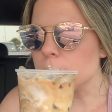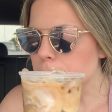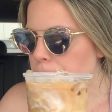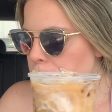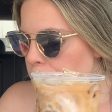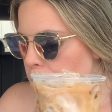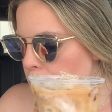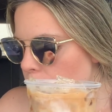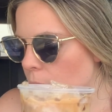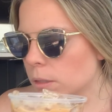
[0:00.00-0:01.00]

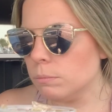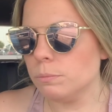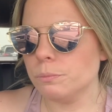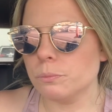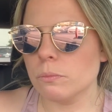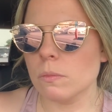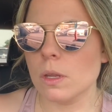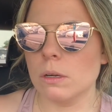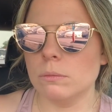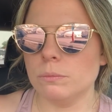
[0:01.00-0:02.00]

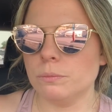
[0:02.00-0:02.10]
(silence)